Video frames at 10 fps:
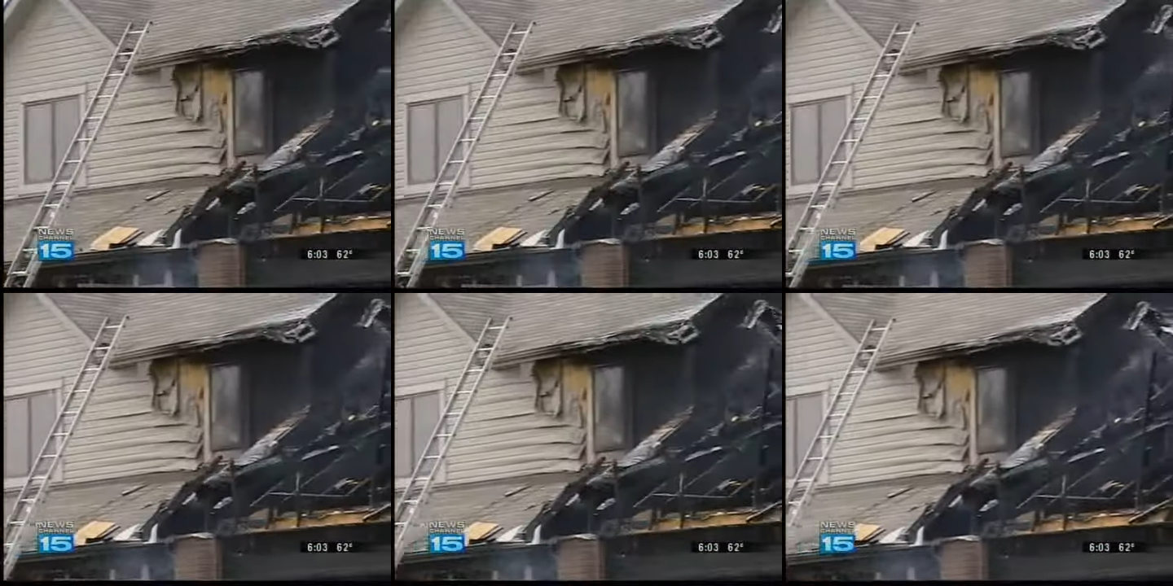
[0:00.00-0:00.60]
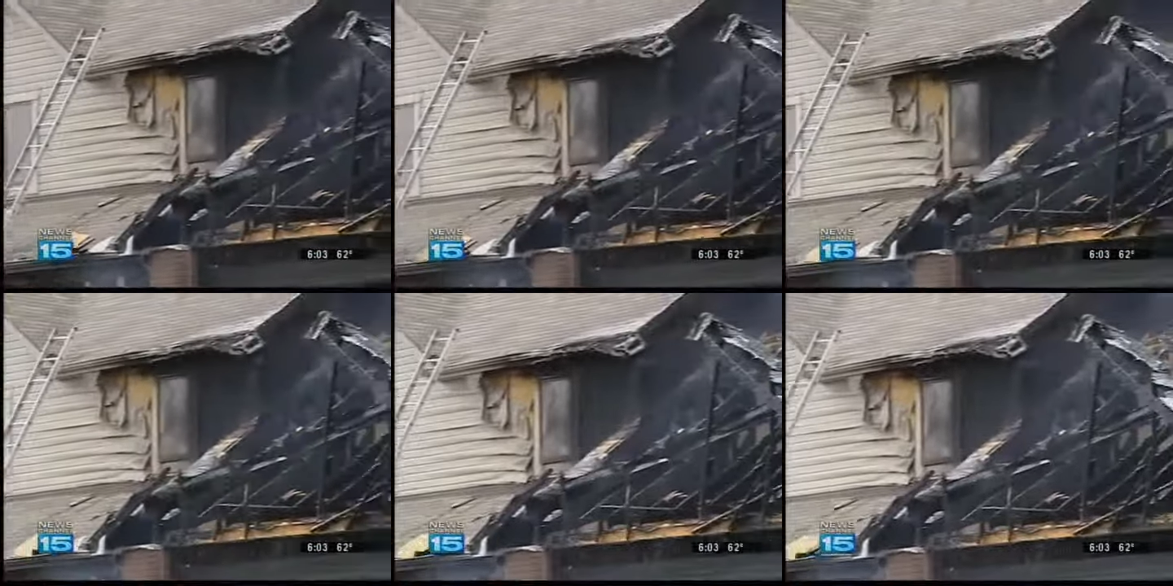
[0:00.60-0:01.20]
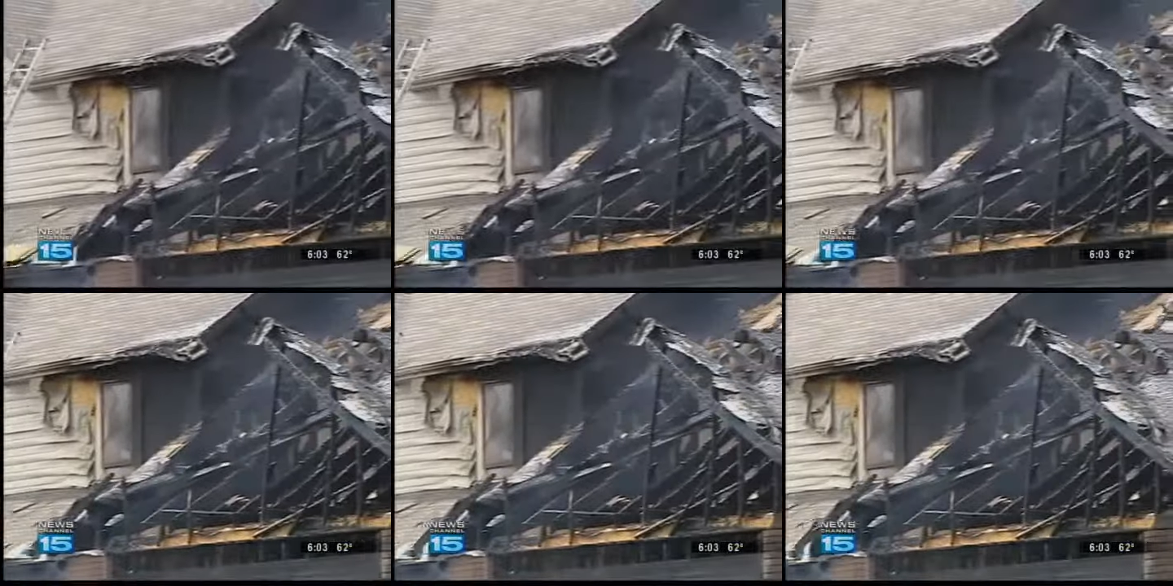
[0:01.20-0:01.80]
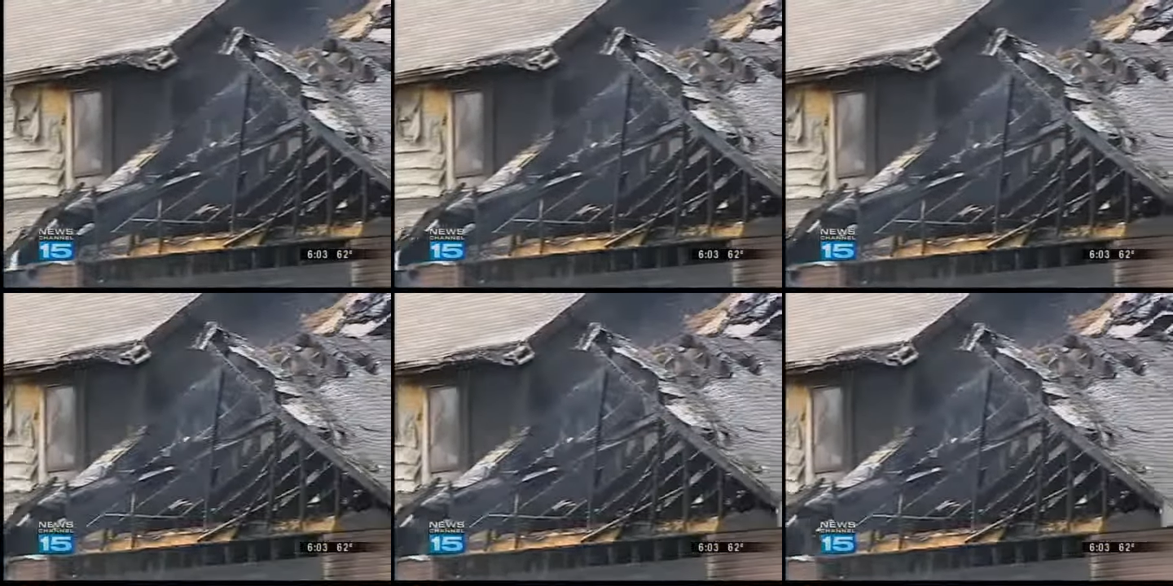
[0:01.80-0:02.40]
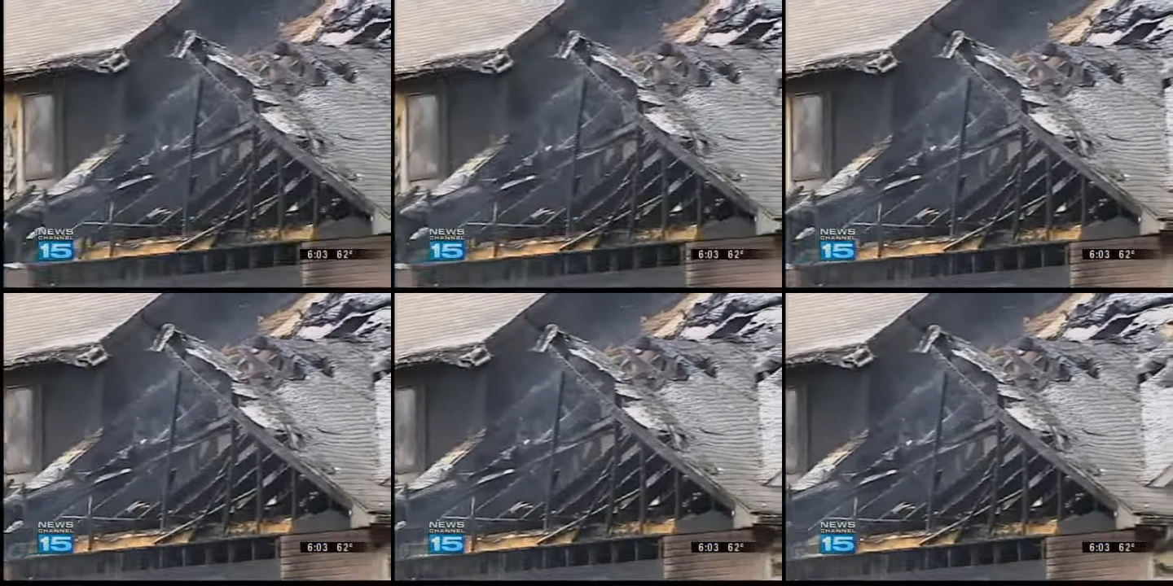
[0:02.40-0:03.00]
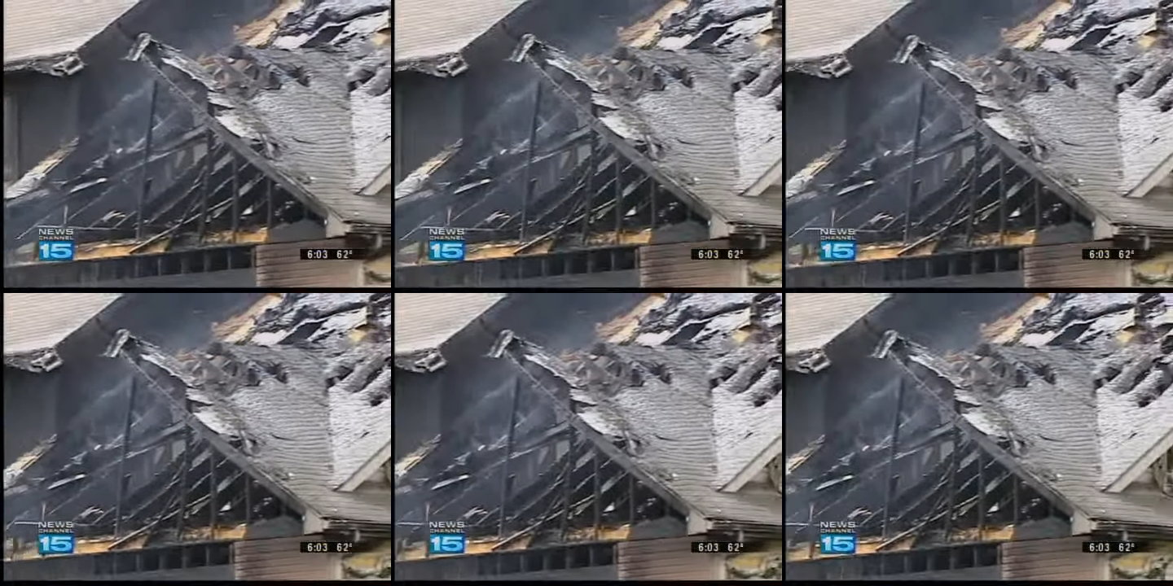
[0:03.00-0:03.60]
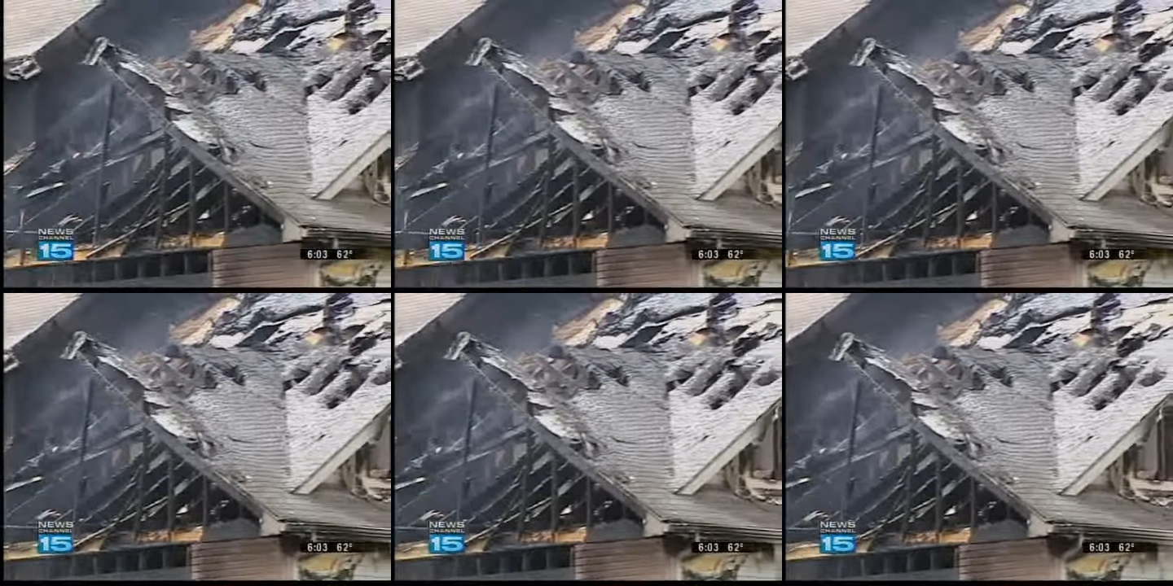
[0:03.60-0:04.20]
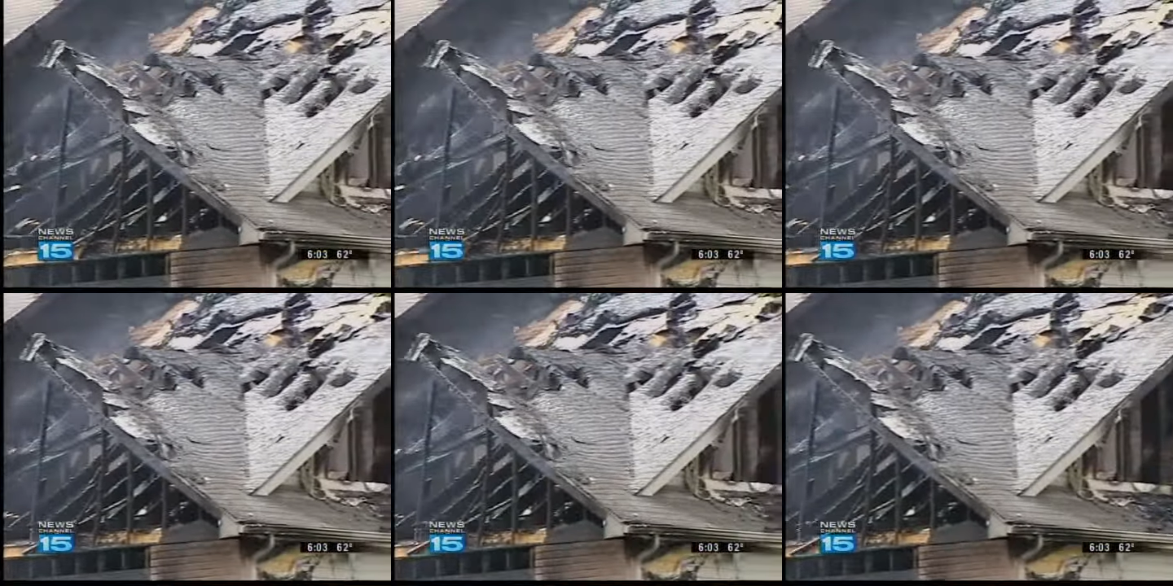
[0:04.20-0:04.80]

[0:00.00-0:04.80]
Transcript: [unreadable: no face in view]